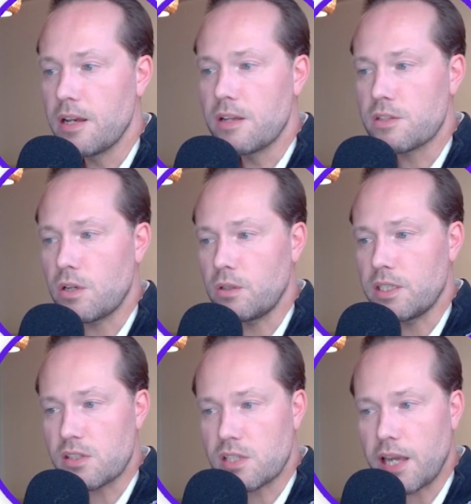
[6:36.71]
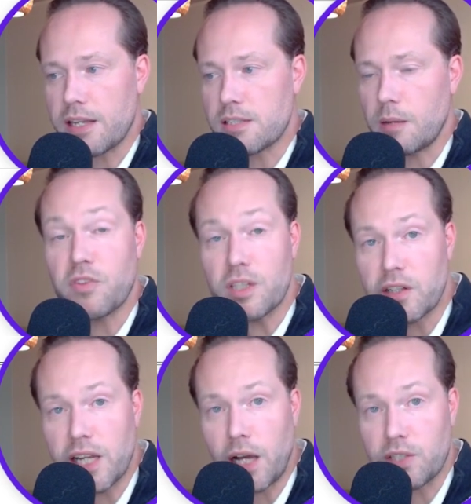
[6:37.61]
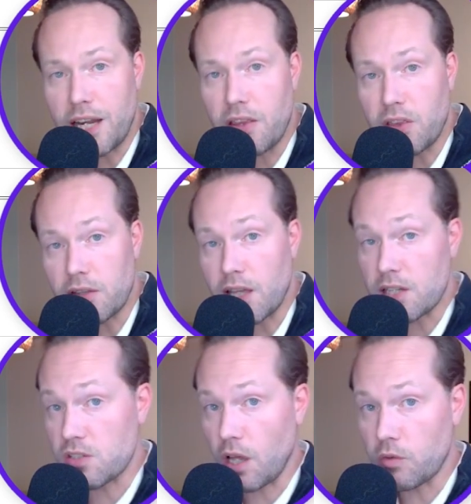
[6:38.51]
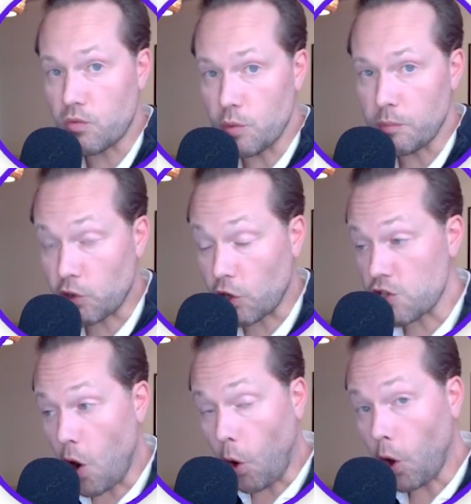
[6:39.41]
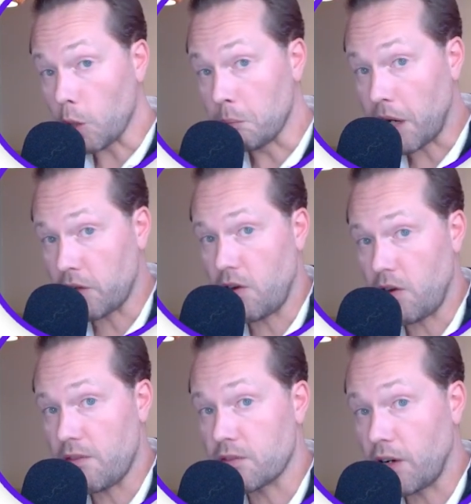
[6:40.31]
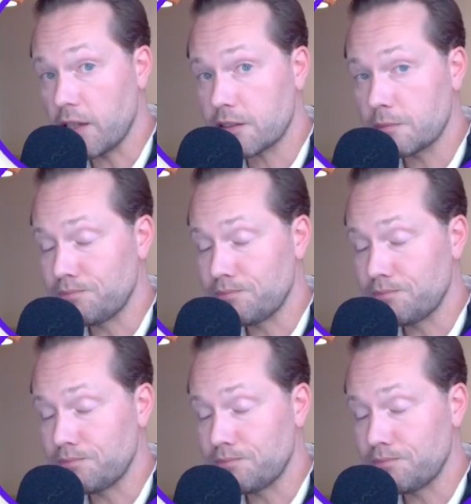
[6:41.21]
So in this case, I'm filtering out anything that is not a room across all my Revit files.